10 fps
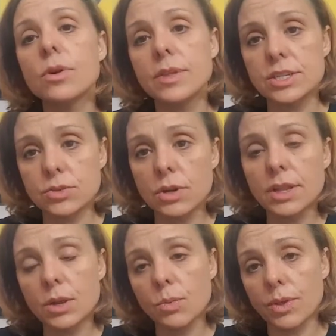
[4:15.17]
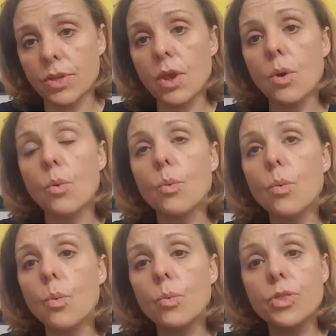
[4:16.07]
Or are they struggling with
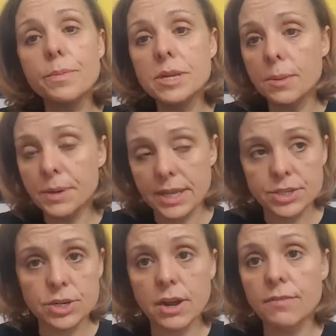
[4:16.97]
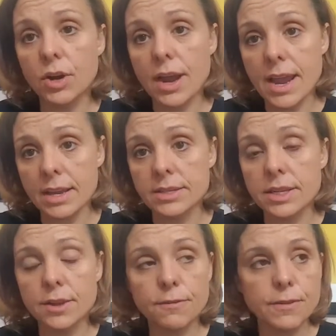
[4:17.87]
the manipulation of their hands
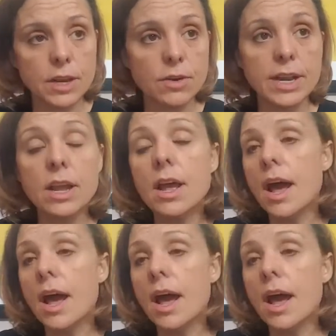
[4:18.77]
and their fingering?